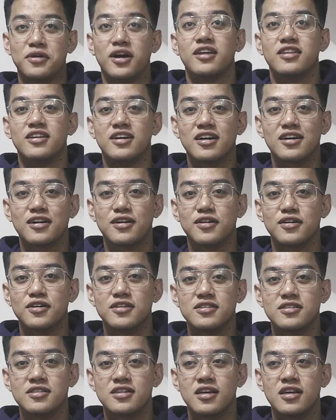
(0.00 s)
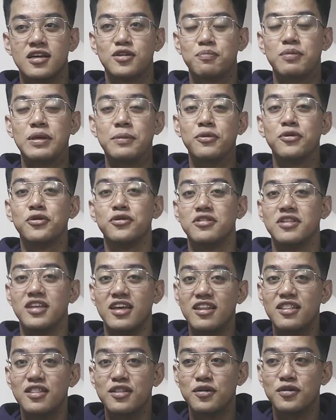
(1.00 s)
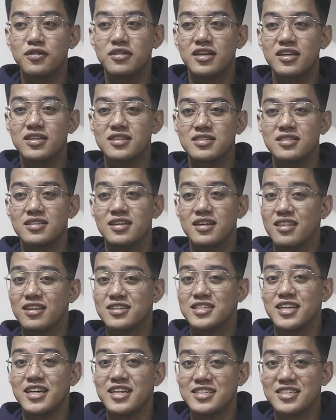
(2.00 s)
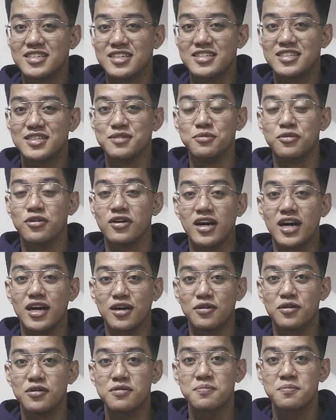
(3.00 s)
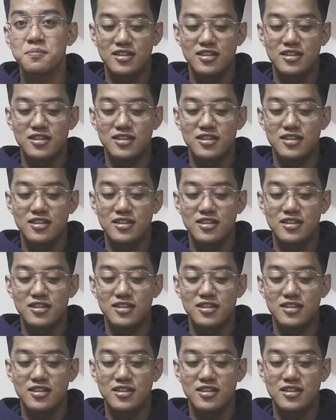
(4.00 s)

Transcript: product because to the people who did notice the changes sa mukha ko,